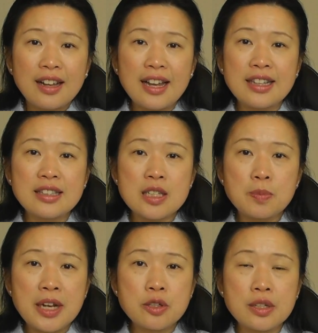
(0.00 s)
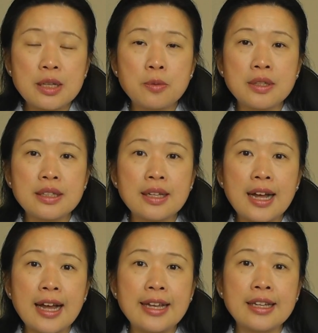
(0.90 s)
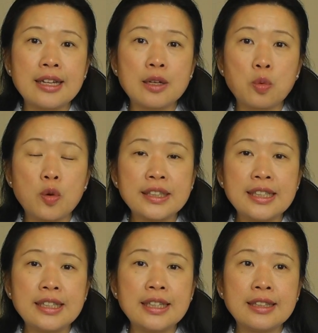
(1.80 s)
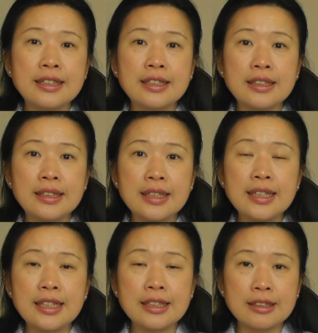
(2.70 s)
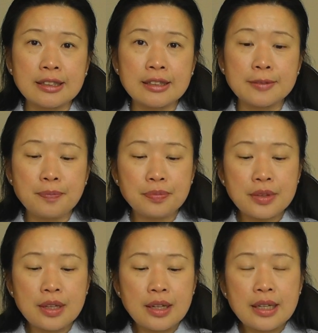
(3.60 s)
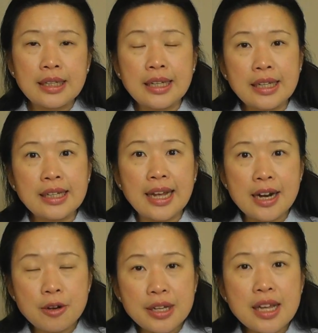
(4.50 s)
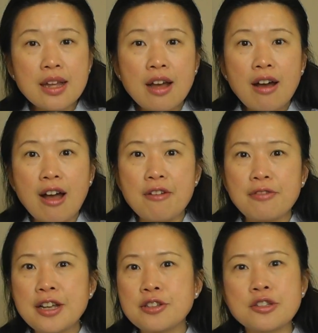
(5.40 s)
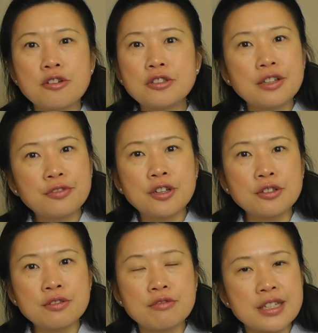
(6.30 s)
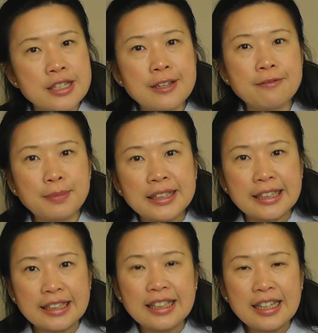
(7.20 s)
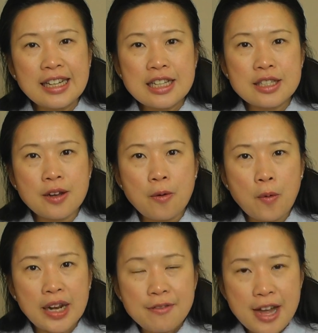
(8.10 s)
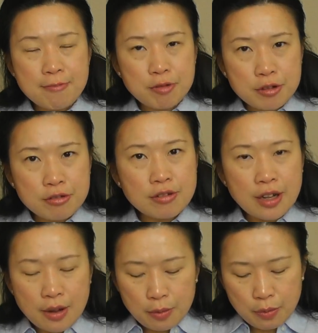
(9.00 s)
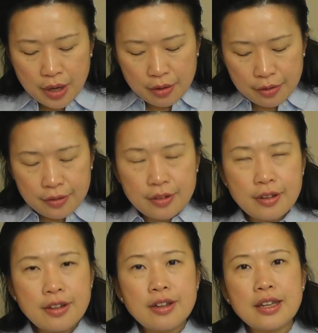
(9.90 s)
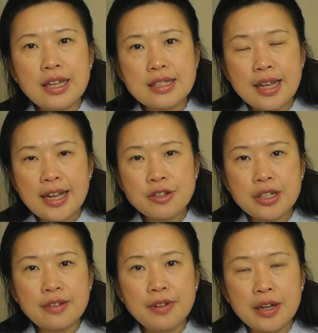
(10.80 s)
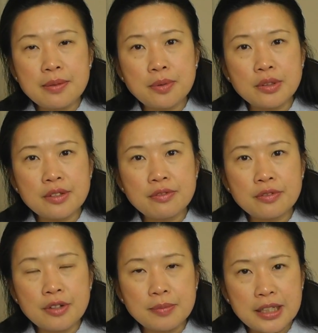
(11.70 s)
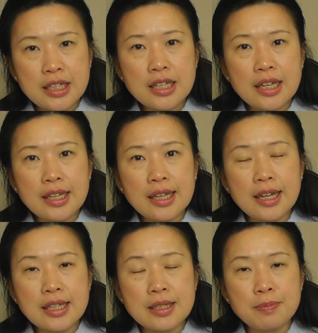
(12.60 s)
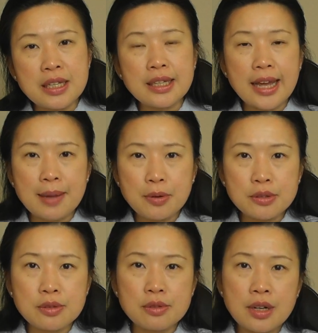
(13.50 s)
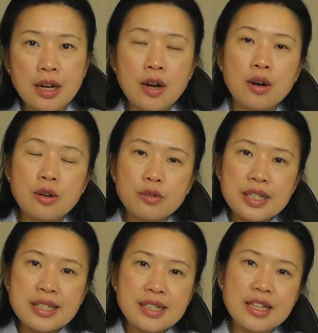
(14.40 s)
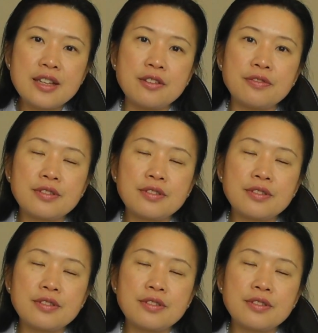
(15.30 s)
and especially when I working in the healing area, I find it so difficult to receive money. So whatever I do, wealth is actually very important for me. It's being able to receive